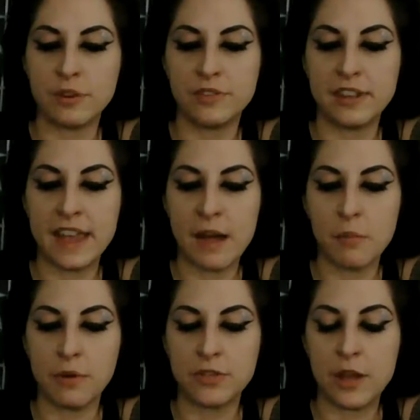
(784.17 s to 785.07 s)
to get
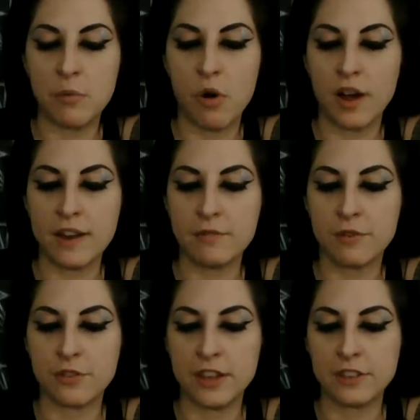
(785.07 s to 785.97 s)
what they want and for
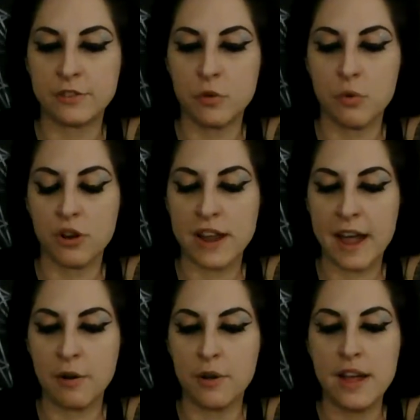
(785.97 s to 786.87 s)
things to work
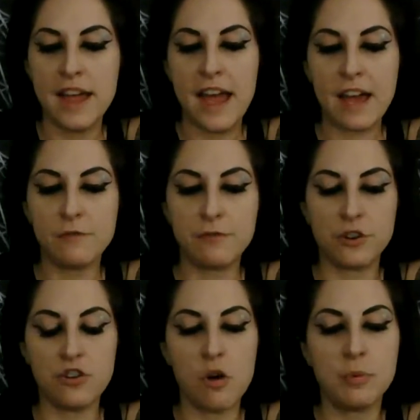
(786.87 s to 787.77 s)
out and for
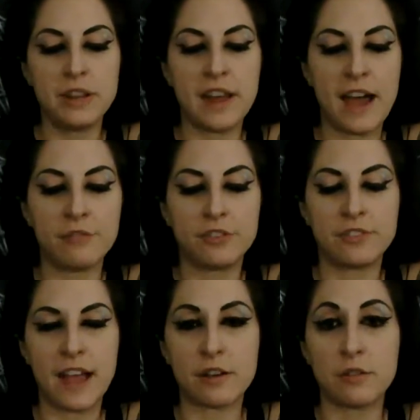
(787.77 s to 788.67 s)
nobody to have to
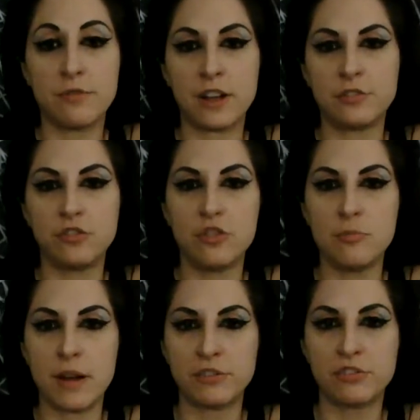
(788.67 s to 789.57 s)
sacrifice too
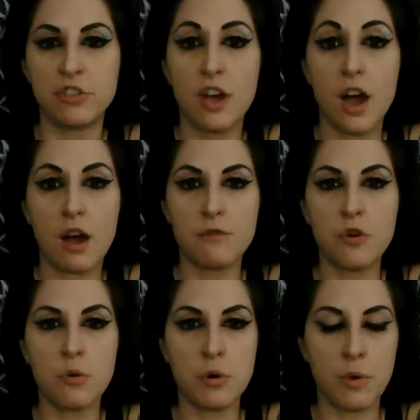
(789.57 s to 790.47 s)
much of
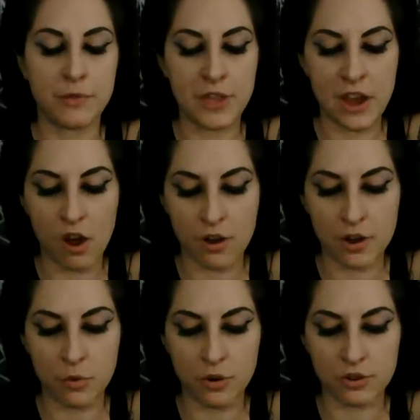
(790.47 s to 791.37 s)
who or what they are
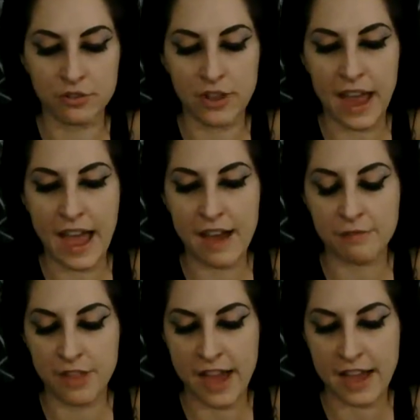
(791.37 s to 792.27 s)
in order to have
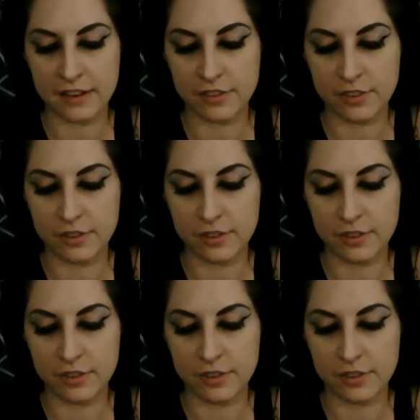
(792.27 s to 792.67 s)
that.